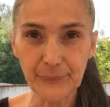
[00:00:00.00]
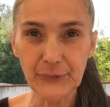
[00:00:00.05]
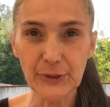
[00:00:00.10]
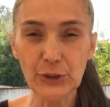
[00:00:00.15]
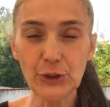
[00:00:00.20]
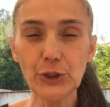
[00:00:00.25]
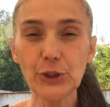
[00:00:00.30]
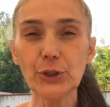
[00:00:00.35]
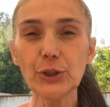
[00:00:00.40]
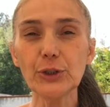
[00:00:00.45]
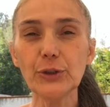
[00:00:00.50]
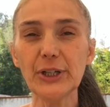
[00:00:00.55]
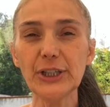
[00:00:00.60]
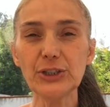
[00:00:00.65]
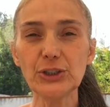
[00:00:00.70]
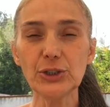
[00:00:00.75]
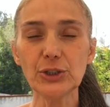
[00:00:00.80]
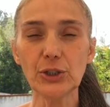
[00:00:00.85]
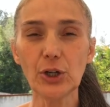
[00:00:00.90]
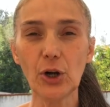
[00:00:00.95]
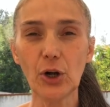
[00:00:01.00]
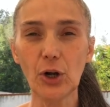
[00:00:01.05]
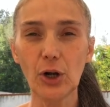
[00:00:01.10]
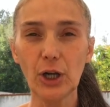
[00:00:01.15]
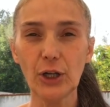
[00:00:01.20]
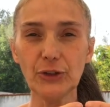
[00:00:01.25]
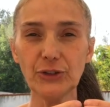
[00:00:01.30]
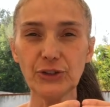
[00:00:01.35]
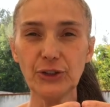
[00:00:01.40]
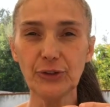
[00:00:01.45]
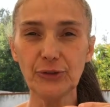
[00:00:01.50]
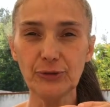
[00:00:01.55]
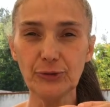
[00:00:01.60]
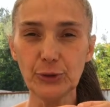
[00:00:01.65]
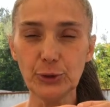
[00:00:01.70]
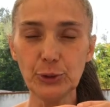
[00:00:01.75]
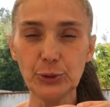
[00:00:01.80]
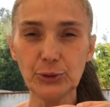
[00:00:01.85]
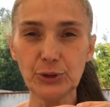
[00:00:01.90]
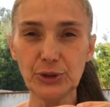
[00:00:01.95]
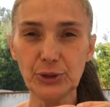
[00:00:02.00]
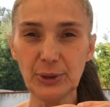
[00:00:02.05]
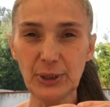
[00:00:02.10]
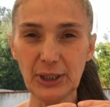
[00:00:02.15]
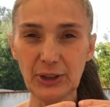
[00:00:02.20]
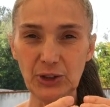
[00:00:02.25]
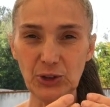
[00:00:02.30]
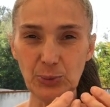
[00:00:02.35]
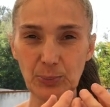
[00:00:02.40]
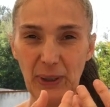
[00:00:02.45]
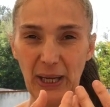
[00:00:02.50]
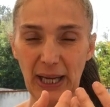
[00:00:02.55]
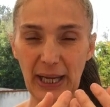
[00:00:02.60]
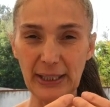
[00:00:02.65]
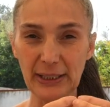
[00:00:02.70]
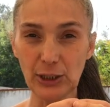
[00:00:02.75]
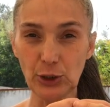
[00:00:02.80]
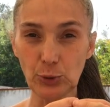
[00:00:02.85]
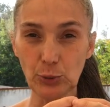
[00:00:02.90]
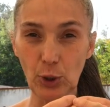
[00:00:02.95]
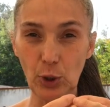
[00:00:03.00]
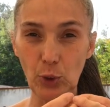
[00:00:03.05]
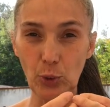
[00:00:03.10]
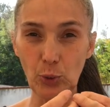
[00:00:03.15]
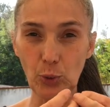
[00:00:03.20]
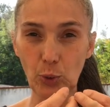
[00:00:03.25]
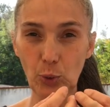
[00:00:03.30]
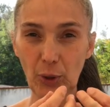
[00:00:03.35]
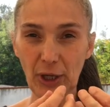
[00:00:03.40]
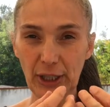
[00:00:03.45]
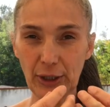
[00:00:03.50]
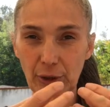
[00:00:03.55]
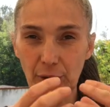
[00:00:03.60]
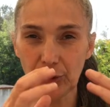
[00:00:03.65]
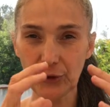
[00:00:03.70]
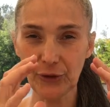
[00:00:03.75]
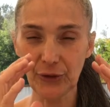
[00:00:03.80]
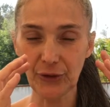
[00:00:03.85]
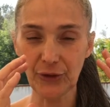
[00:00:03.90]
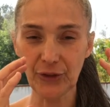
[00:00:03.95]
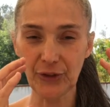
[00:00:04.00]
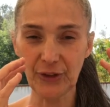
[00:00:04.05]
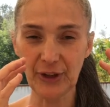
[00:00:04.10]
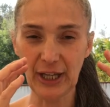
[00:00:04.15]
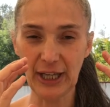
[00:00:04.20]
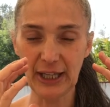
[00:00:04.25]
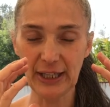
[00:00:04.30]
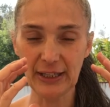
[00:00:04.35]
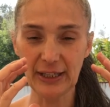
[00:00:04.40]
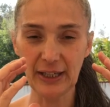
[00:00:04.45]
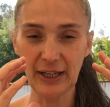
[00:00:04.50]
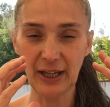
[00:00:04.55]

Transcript: you're going to cause the fruit to expand and grow quicker than